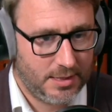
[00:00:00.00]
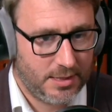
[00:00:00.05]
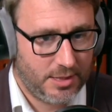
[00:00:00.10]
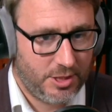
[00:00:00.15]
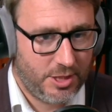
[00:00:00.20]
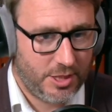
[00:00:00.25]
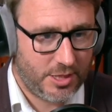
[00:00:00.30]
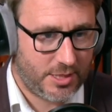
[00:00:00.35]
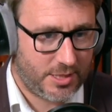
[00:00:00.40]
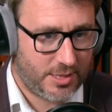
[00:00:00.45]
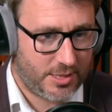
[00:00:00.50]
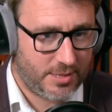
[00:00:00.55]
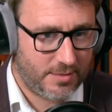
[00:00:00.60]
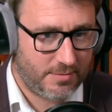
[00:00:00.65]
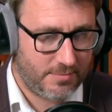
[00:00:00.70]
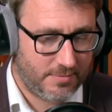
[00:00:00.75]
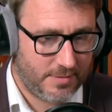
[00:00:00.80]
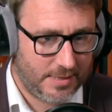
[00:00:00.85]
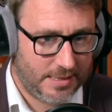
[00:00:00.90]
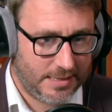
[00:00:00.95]
Just
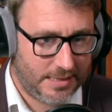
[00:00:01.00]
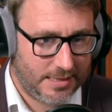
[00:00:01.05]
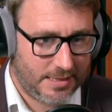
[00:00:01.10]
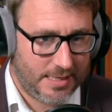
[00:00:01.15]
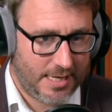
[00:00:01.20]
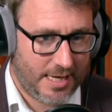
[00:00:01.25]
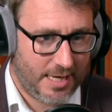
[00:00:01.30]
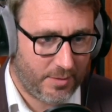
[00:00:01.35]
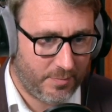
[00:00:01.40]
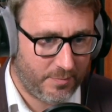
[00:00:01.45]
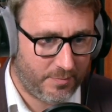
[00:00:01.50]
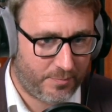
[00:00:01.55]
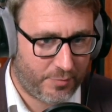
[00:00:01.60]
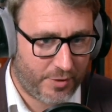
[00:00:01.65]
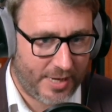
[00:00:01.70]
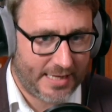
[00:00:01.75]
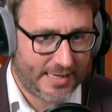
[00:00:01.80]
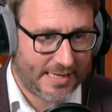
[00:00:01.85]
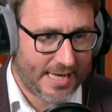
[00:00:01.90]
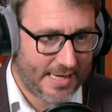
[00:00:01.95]
help
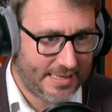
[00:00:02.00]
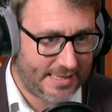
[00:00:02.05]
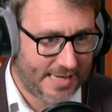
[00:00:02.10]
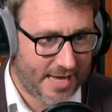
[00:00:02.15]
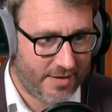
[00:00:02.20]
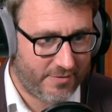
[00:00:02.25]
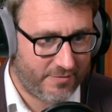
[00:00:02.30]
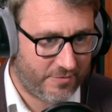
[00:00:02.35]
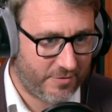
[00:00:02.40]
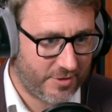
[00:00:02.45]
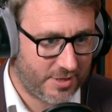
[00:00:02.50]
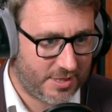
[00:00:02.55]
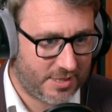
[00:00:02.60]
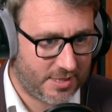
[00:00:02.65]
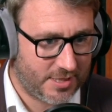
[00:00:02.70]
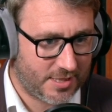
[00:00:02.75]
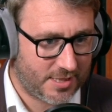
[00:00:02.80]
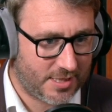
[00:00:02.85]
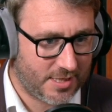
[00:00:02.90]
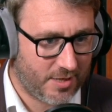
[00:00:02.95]
break that down for us
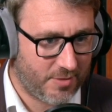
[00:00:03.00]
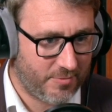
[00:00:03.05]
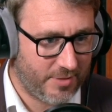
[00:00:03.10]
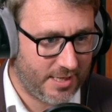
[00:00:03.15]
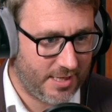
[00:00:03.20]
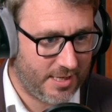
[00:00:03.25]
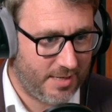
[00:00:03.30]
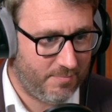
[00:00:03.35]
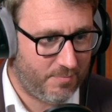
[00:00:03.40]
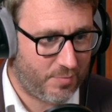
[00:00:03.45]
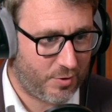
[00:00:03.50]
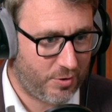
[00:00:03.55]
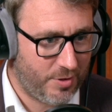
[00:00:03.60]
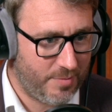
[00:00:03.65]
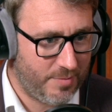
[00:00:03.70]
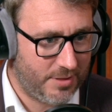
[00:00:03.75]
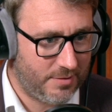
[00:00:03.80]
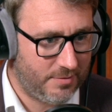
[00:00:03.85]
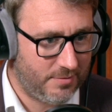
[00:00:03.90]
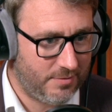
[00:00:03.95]
to start with. In
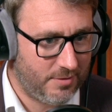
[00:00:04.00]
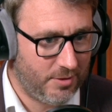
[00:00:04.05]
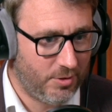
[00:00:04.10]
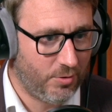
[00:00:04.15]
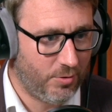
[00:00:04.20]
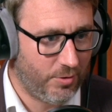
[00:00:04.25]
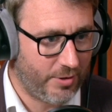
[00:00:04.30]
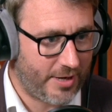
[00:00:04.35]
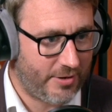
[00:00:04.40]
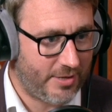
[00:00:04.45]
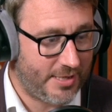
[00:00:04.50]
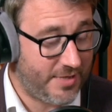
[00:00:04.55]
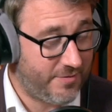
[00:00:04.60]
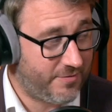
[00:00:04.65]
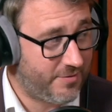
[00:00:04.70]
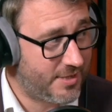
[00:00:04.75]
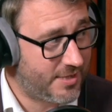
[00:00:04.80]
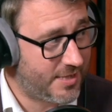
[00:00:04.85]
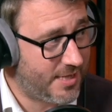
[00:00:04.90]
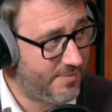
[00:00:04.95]
employment law, there are
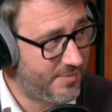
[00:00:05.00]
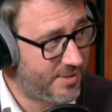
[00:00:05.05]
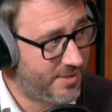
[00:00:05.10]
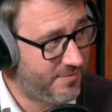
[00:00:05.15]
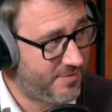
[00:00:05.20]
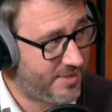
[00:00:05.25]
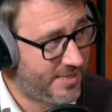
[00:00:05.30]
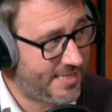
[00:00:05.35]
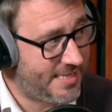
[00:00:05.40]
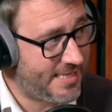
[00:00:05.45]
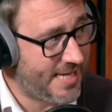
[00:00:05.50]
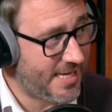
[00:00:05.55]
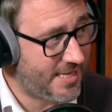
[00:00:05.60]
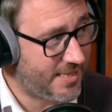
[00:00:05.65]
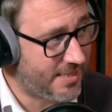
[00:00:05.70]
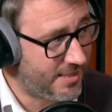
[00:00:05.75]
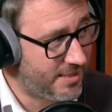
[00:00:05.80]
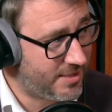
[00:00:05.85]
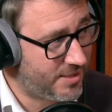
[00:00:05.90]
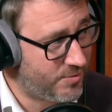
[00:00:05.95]
different types of
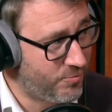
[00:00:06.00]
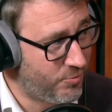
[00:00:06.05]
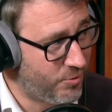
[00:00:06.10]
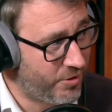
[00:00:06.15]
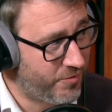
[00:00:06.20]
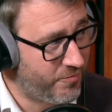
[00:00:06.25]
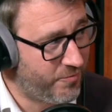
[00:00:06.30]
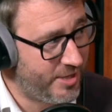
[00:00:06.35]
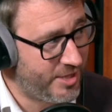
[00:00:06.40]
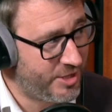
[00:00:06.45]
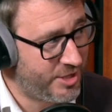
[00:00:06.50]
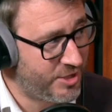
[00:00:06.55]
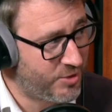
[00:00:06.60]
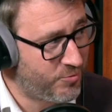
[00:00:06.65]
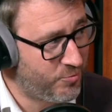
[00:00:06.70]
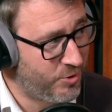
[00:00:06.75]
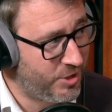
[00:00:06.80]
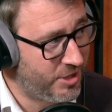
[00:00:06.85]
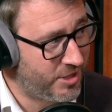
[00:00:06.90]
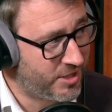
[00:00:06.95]
status, one of which
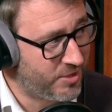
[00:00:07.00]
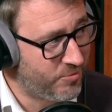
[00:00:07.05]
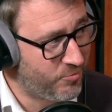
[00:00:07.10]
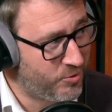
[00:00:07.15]
is worker.